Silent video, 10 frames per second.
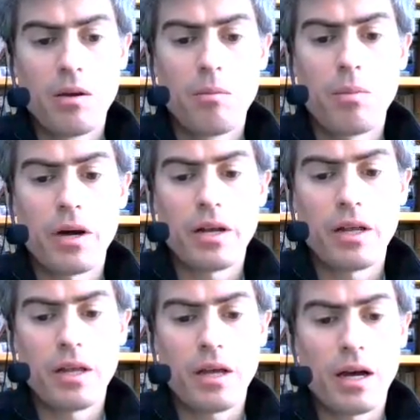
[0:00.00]
But
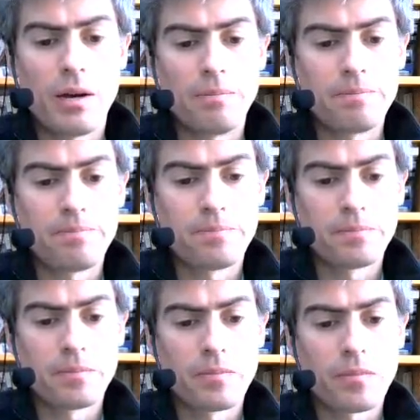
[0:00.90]

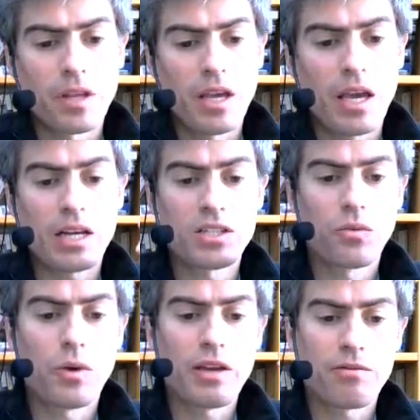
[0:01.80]
it has to
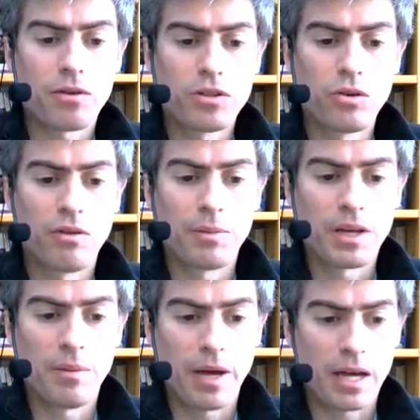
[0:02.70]
wait for 2 of them to
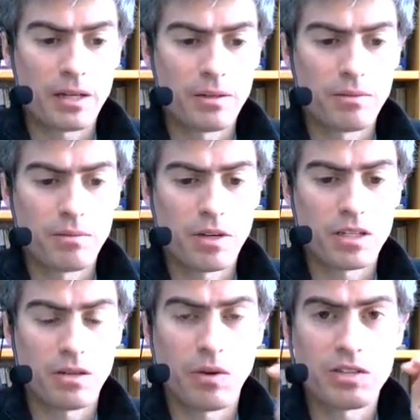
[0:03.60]
come back because
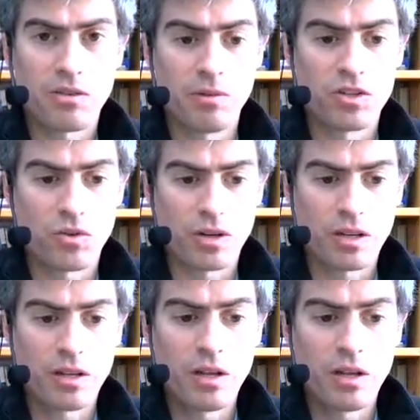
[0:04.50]
it waits for a majority.